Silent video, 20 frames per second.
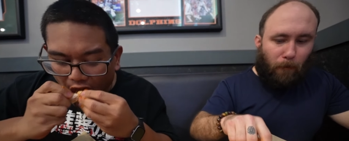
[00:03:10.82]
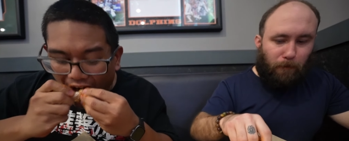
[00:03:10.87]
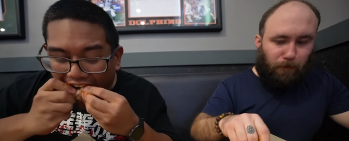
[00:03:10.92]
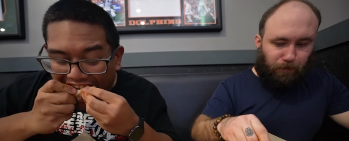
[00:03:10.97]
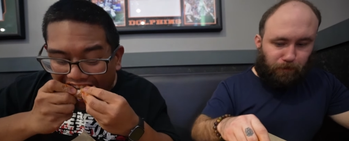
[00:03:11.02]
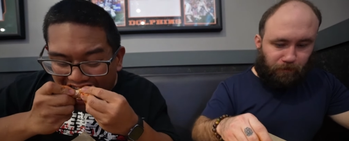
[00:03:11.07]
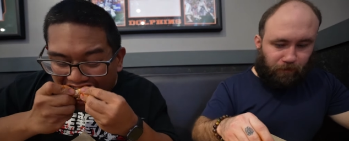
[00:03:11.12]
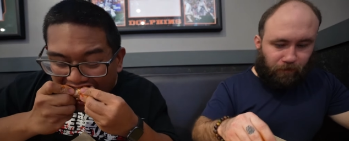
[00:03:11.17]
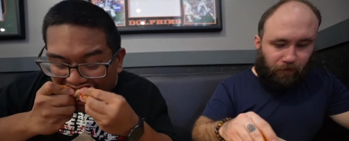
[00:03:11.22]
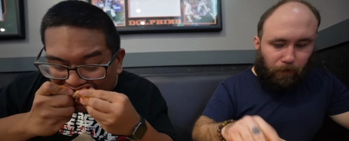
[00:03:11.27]

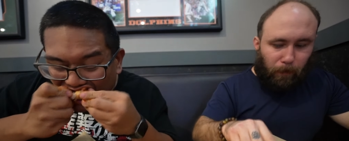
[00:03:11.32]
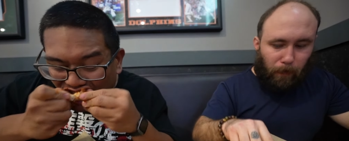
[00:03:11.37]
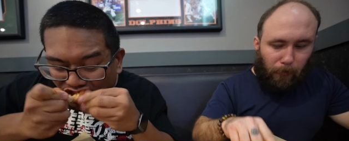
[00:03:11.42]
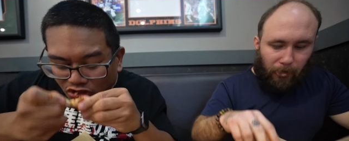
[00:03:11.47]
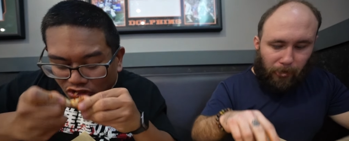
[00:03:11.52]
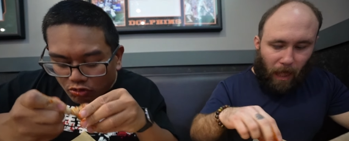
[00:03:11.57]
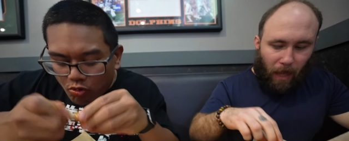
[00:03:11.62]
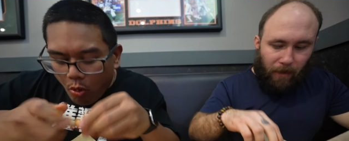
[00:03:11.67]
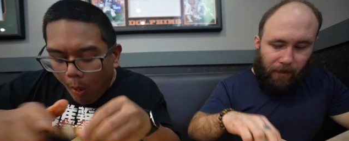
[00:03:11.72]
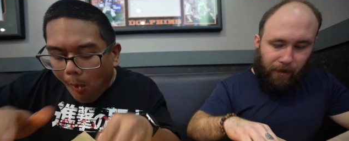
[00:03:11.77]
Speaker 1: All right,
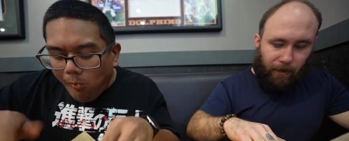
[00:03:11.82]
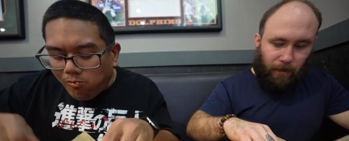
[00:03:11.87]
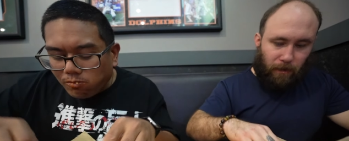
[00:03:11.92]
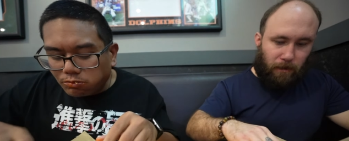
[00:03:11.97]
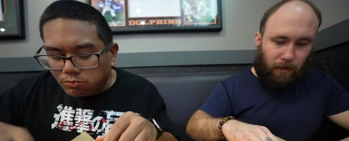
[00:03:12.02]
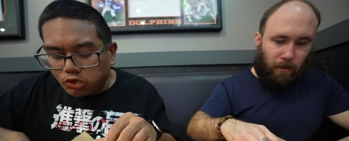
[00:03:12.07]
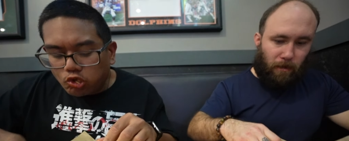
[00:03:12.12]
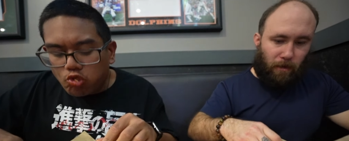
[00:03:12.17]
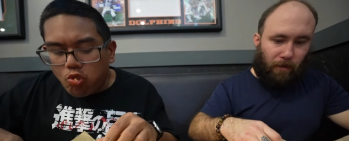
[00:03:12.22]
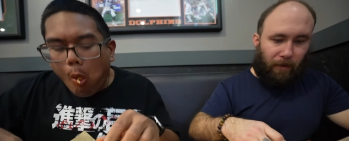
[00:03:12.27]
guys. This
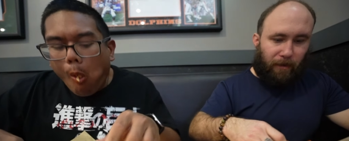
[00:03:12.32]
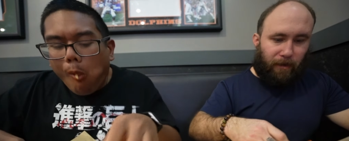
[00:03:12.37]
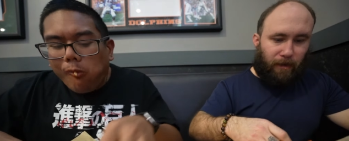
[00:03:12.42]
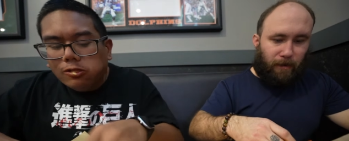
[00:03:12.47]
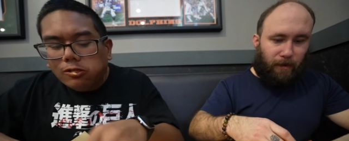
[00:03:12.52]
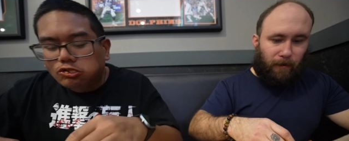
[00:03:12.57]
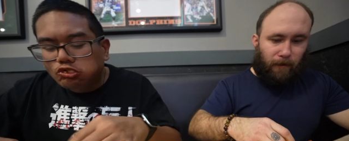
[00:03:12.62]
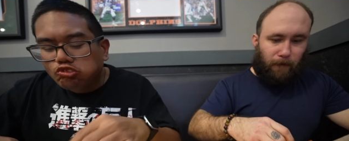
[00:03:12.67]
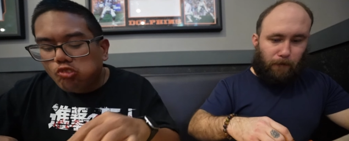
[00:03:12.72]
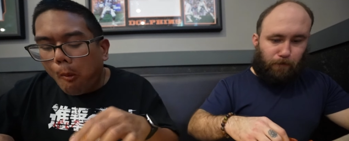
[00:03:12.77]
is the
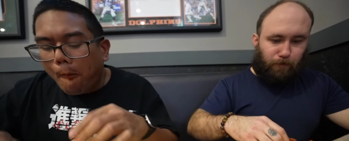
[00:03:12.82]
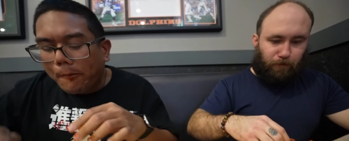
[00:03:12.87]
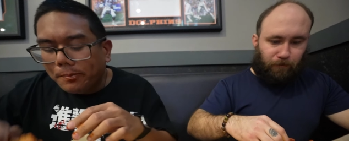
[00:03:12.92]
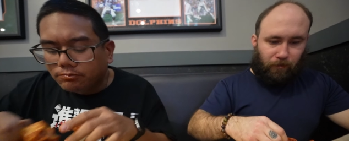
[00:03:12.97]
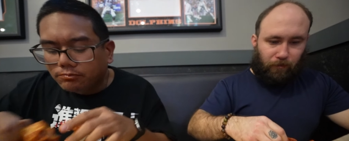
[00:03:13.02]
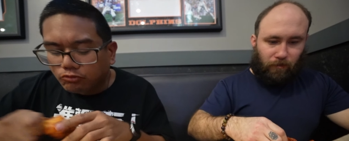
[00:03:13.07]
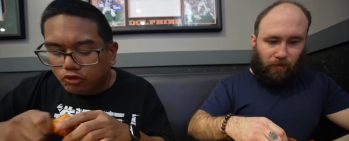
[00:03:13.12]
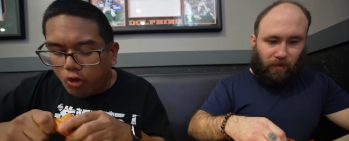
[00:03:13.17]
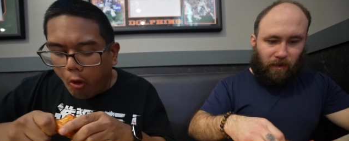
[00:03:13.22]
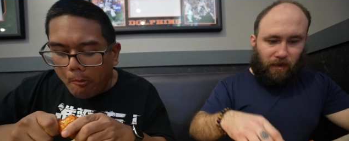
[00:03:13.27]
Buffalo
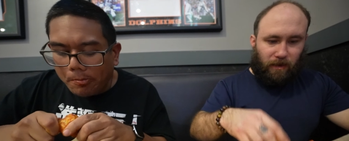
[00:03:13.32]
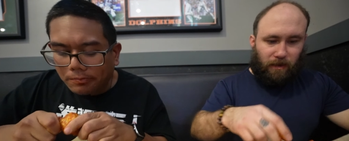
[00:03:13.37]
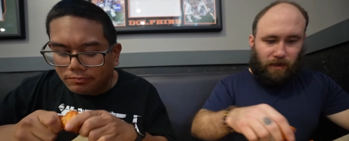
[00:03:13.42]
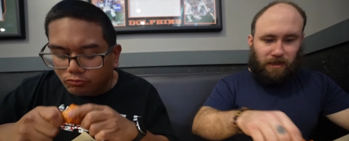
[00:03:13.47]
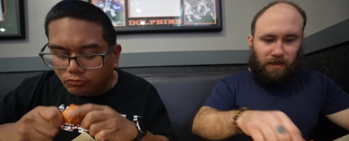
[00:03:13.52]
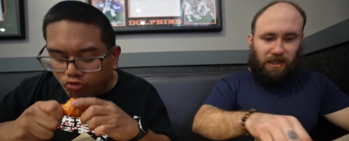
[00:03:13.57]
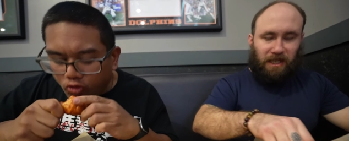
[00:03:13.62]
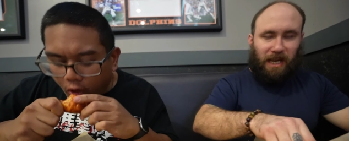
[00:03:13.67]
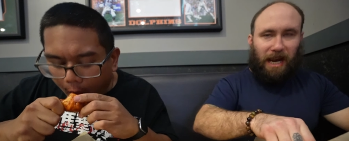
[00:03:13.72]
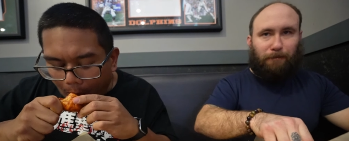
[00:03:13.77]
Wild Wings
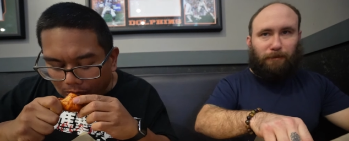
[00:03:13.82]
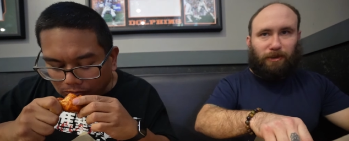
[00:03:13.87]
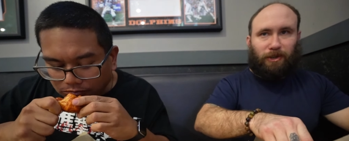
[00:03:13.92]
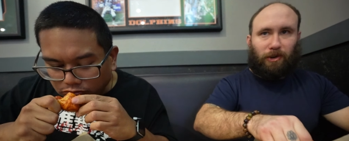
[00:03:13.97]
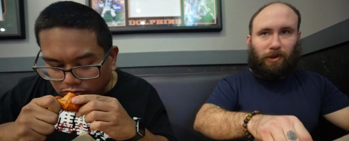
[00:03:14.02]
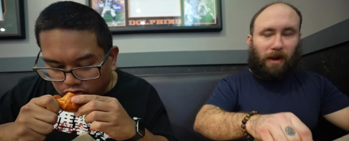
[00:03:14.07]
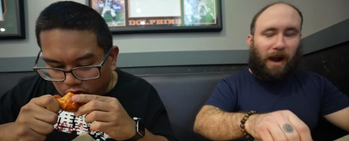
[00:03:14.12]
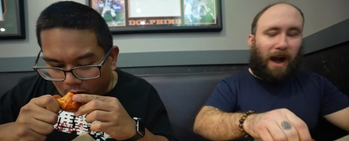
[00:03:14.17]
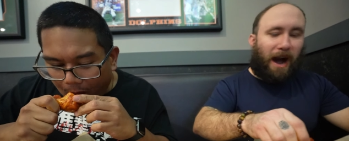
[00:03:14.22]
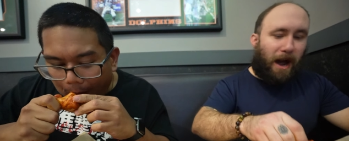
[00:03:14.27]
Blazing
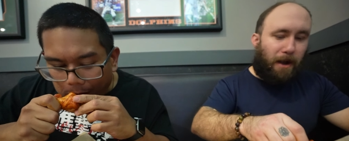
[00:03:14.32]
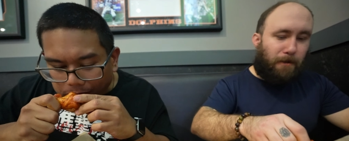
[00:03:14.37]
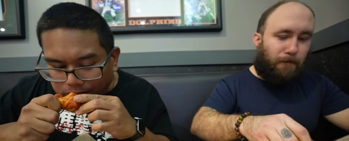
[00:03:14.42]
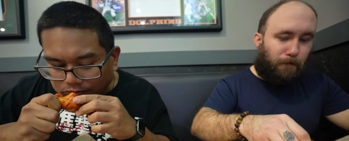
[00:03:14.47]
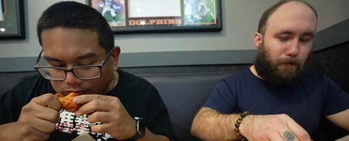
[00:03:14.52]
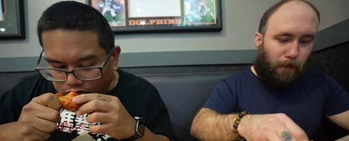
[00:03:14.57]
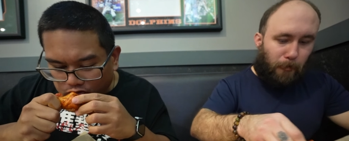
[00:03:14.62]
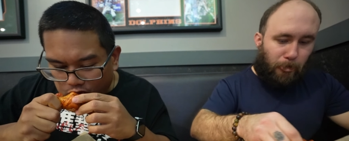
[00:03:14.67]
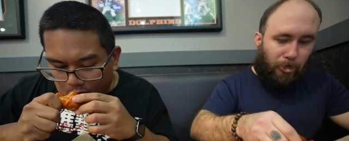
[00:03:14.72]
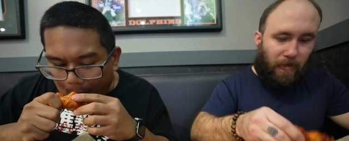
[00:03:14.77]

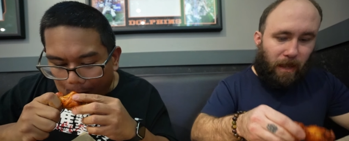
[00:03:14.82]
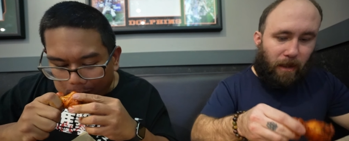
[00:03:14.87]
Challenge,